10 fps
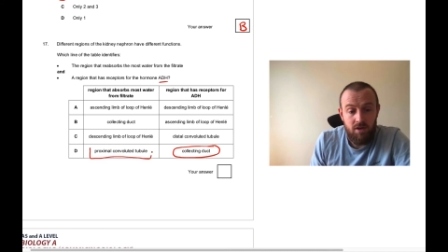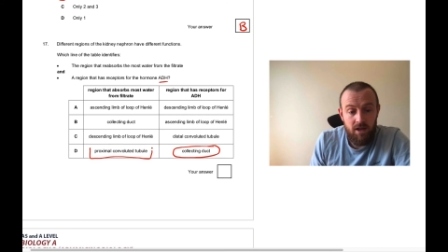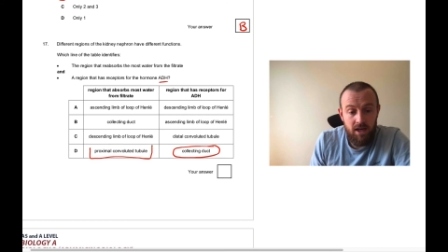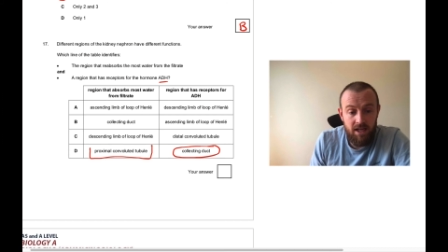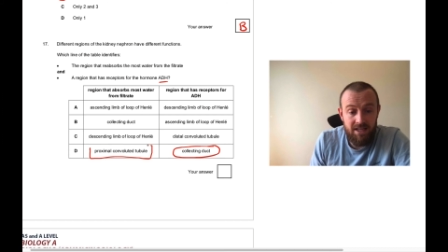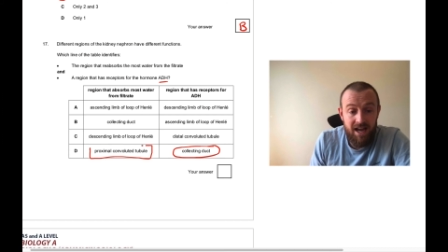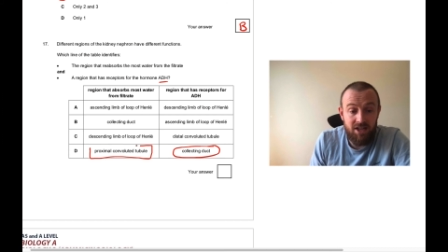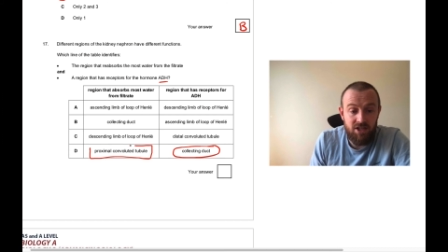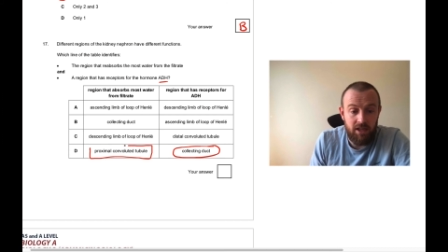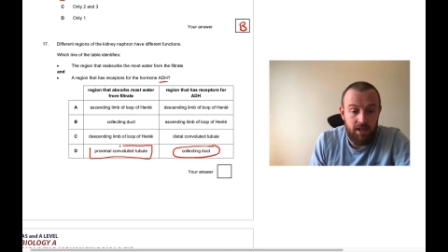It is
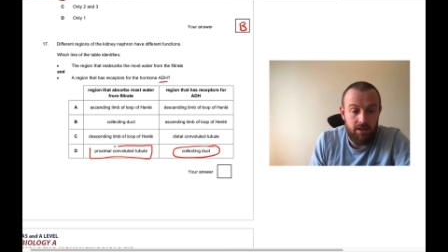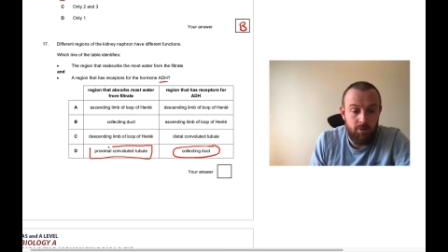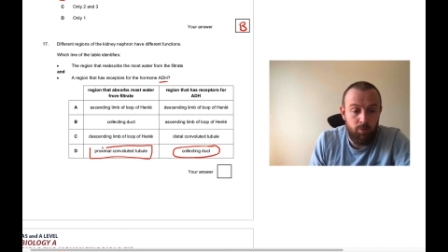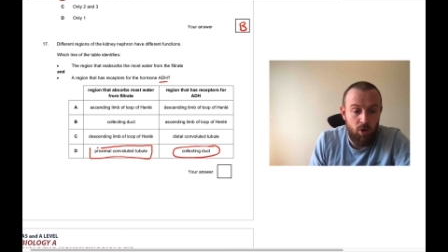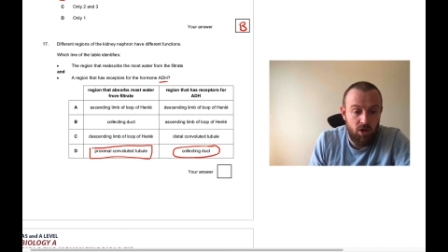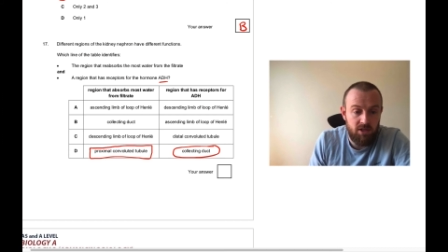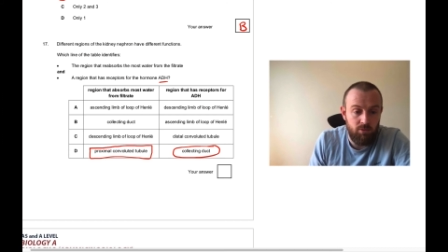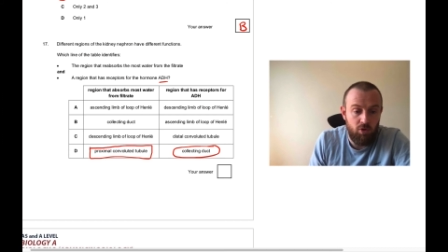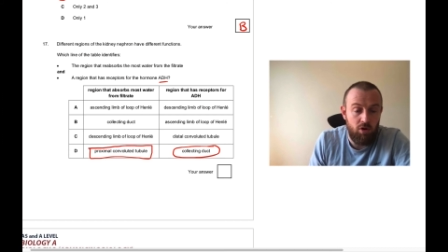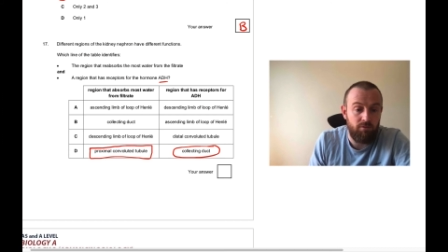actually the
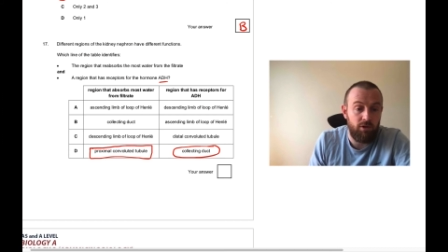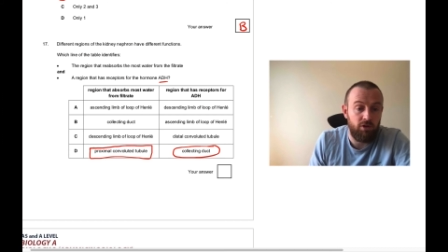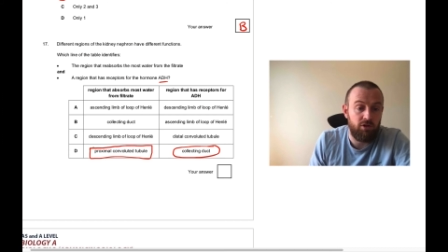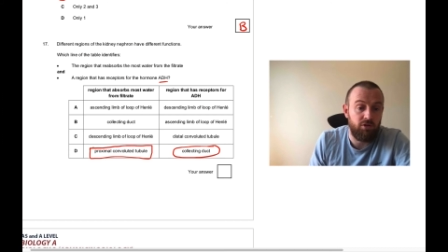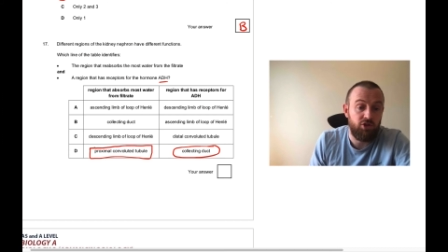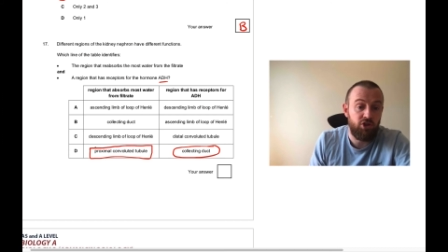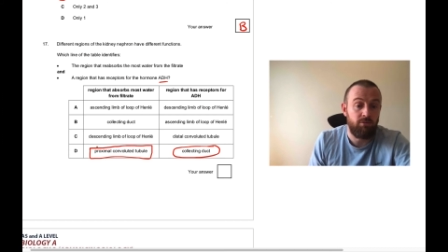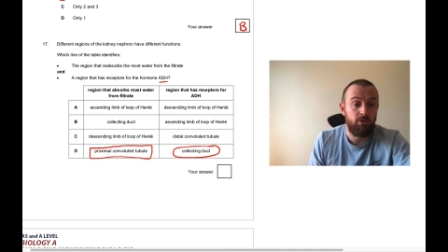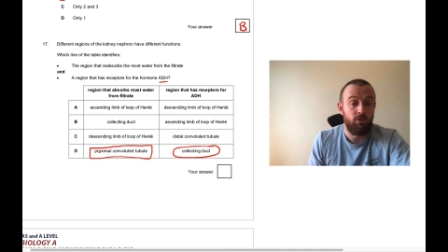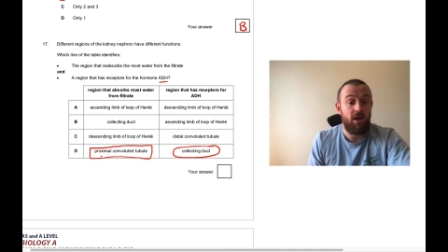proximal convoluted tubule